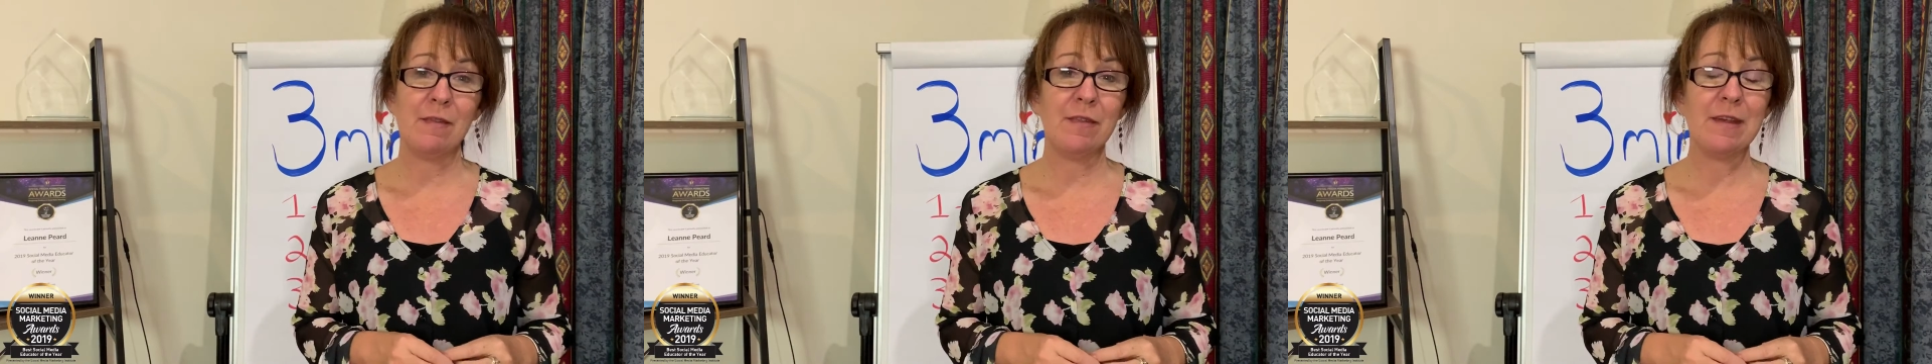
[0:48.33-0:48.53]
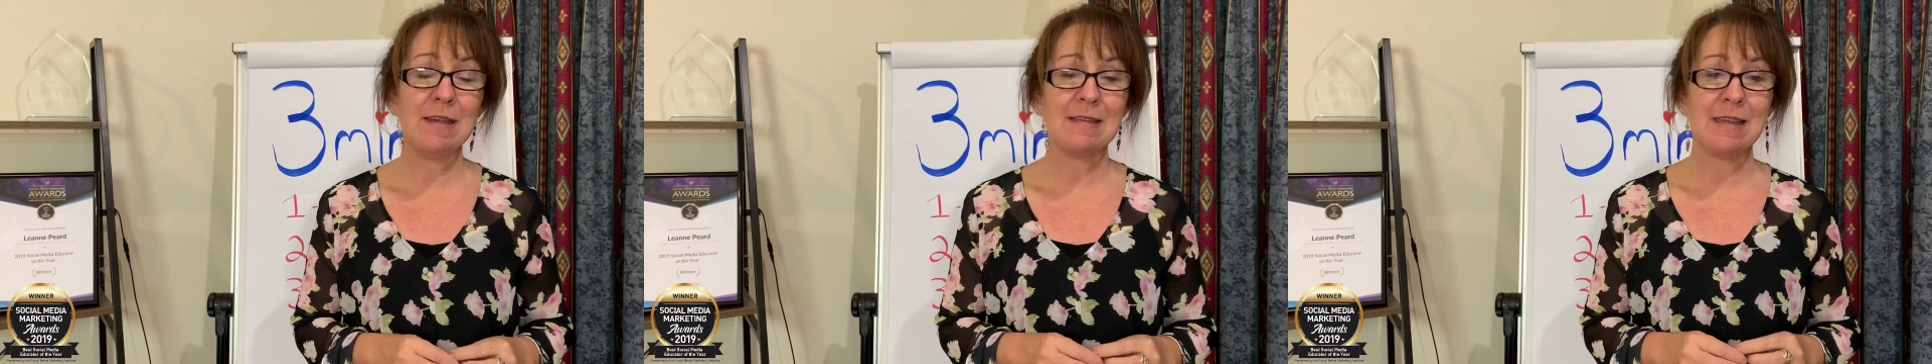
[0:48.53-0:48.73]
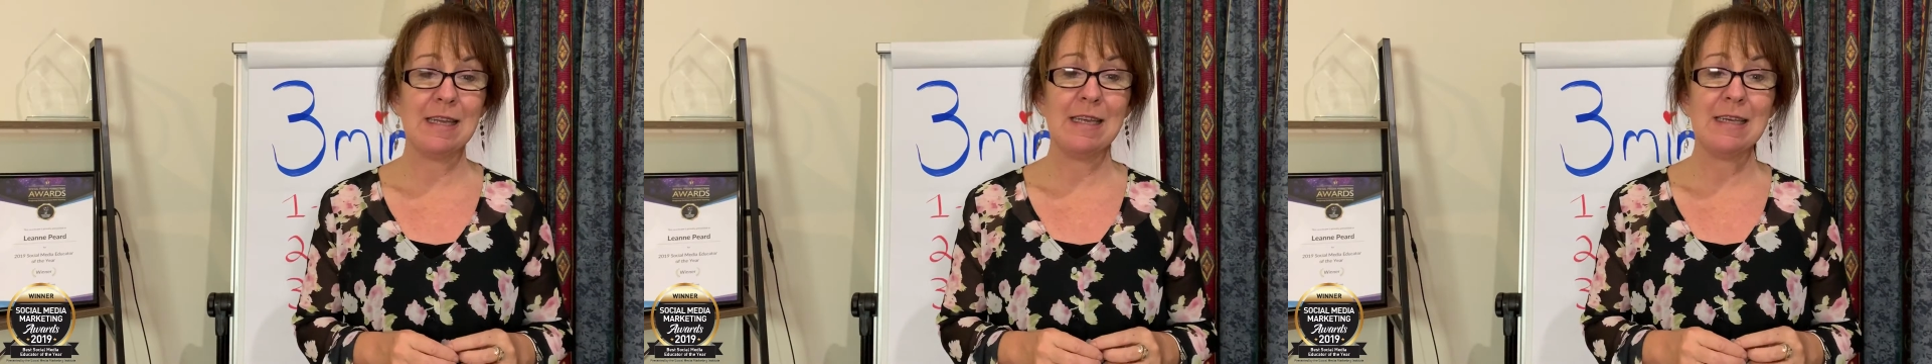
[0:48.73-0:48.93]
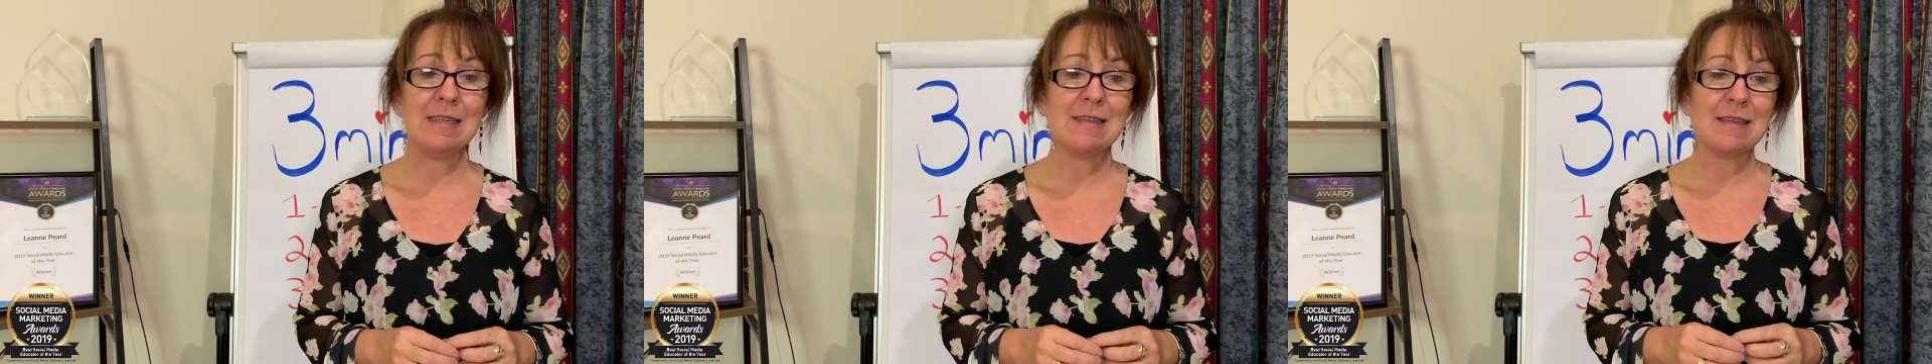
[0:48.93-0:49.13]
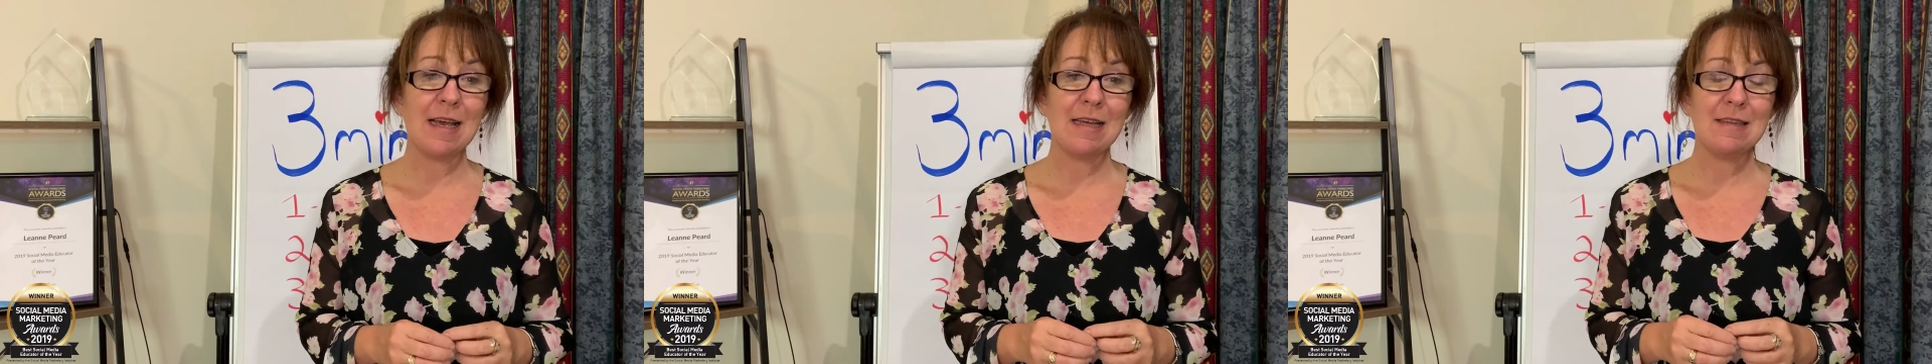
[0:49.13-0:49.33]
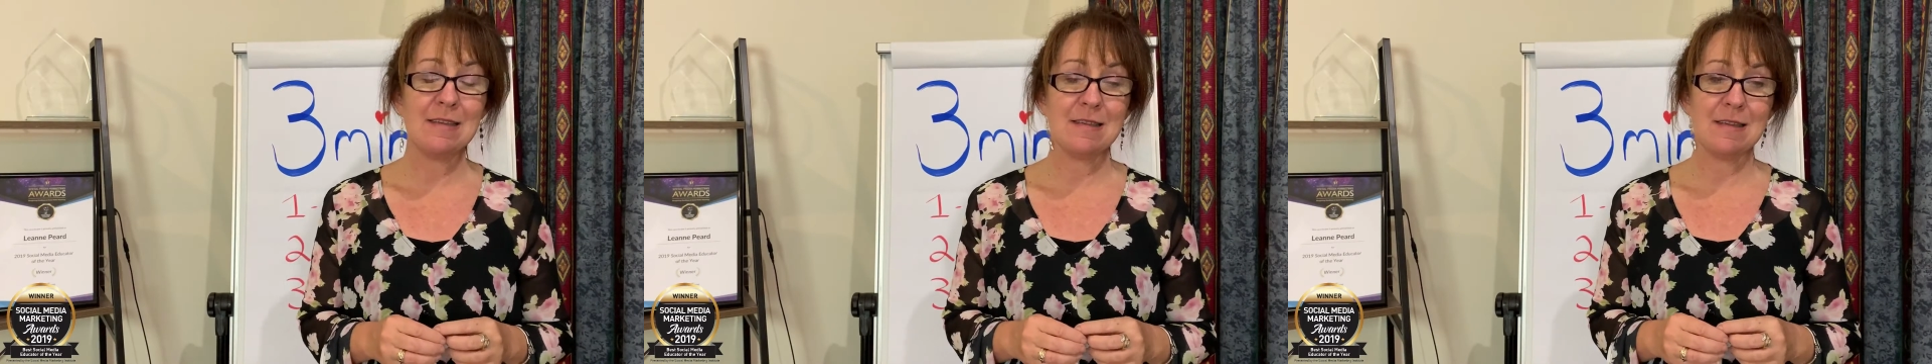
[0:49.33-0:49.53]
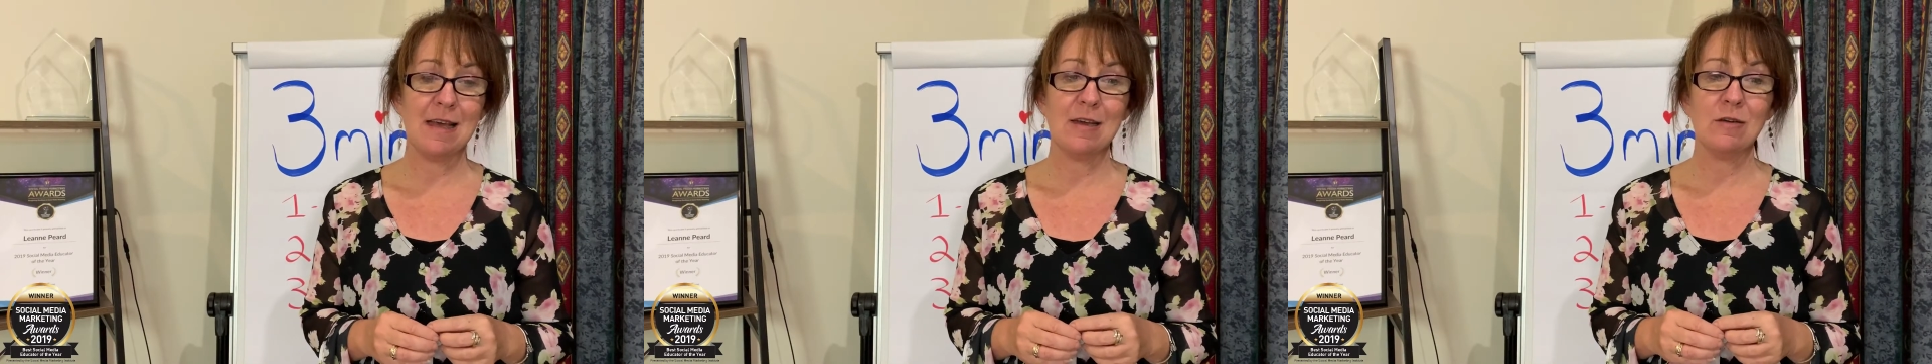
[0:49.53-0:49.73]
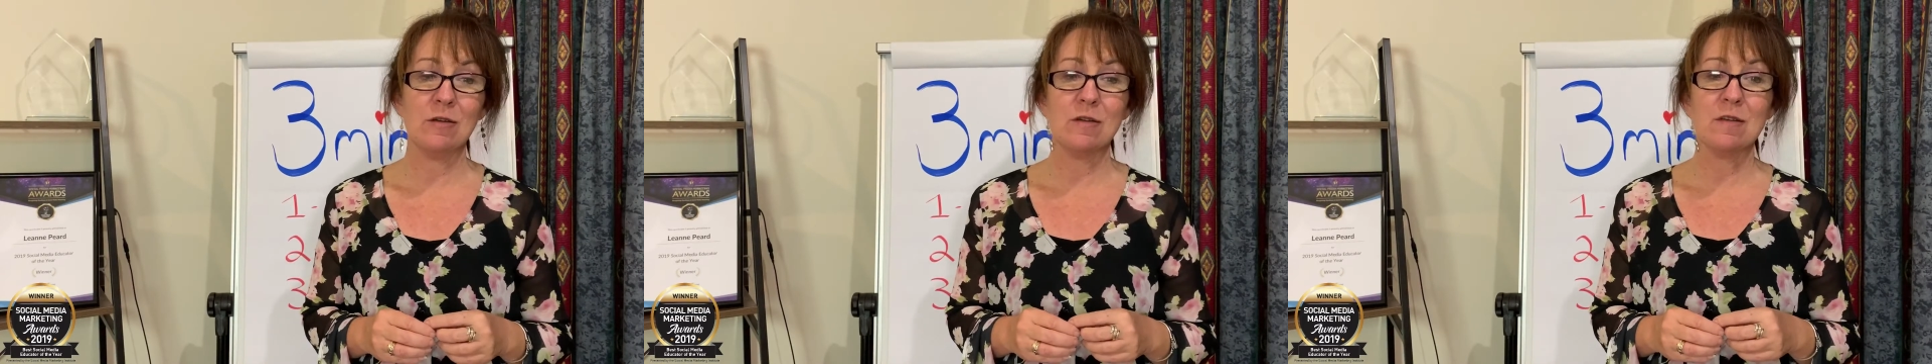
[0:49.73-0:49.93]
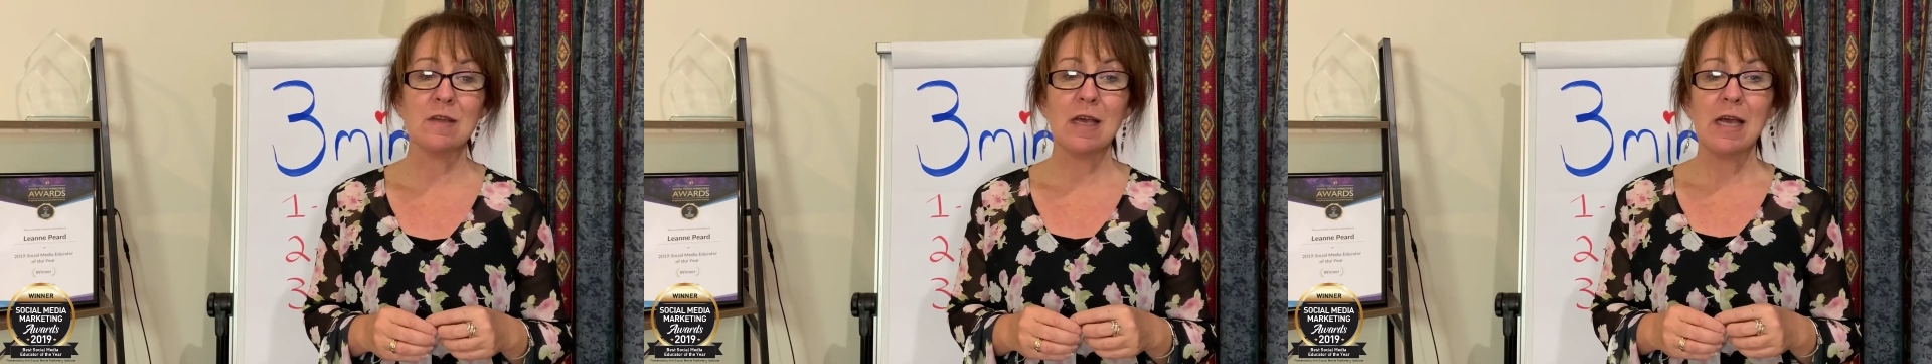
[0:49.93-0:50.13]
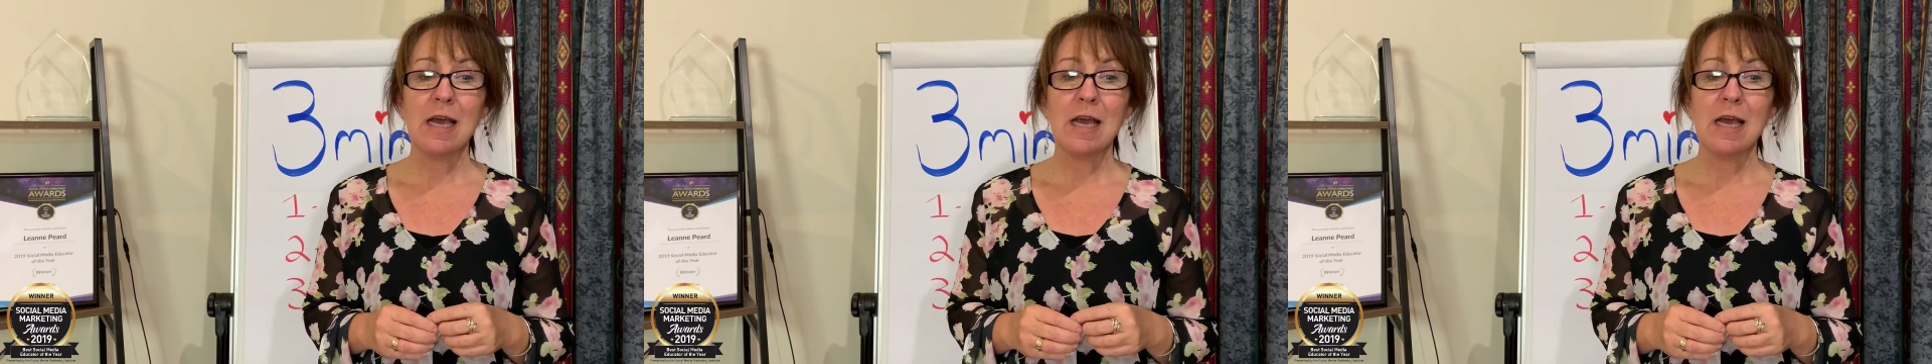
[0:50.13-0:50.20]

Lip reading: these leads and sales